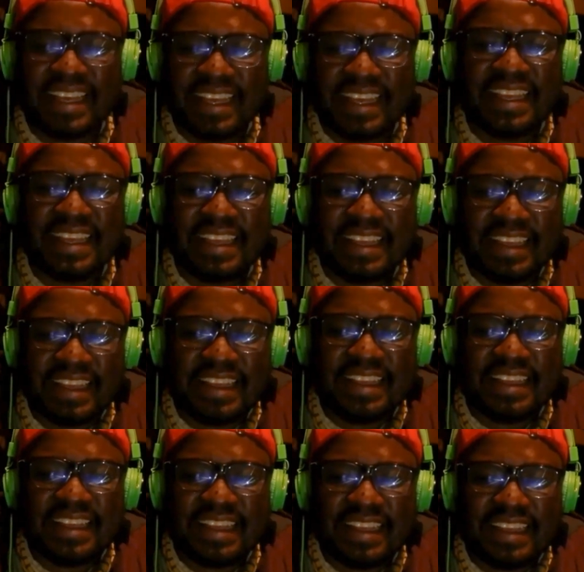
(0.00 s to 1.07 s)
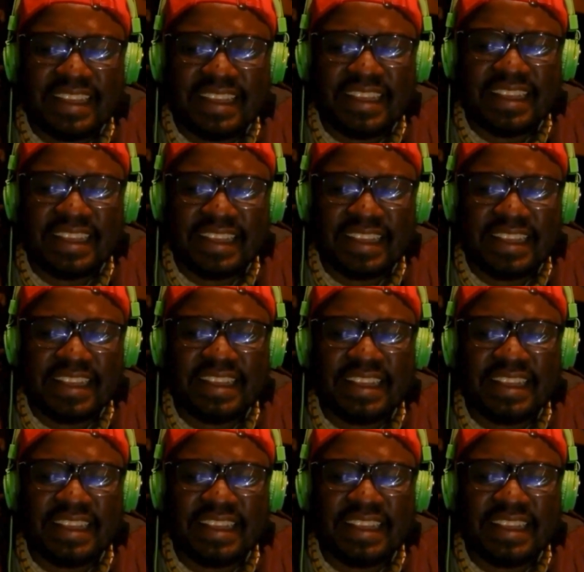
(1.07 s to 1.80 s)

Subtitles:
Really appreciate you, man.